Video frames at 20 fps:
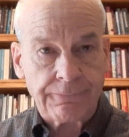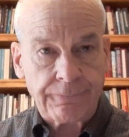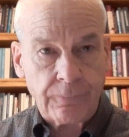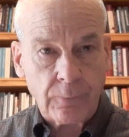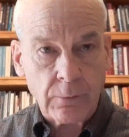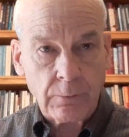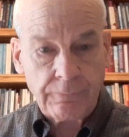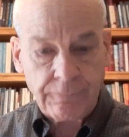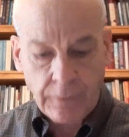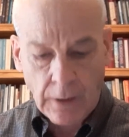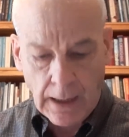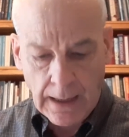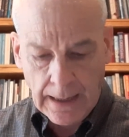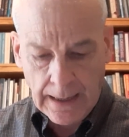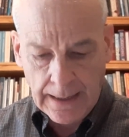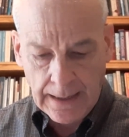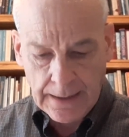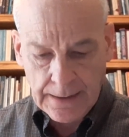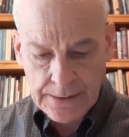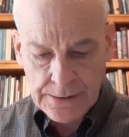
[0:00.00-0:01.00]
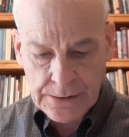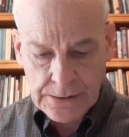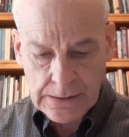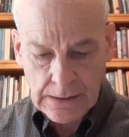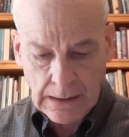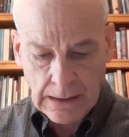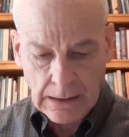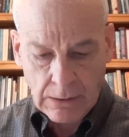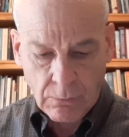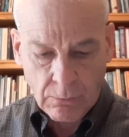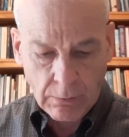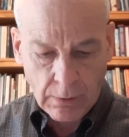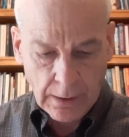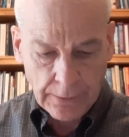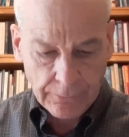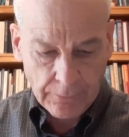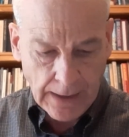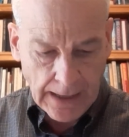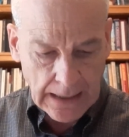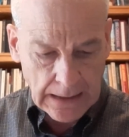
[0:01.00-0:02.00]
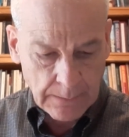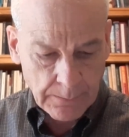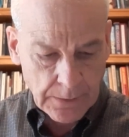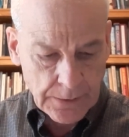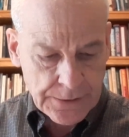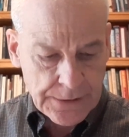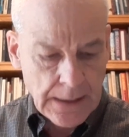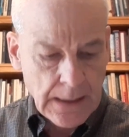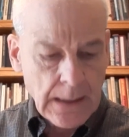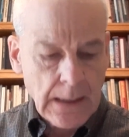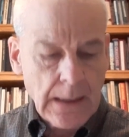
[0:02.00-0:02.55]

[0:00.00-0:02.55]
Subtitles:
fruit flies or other animals,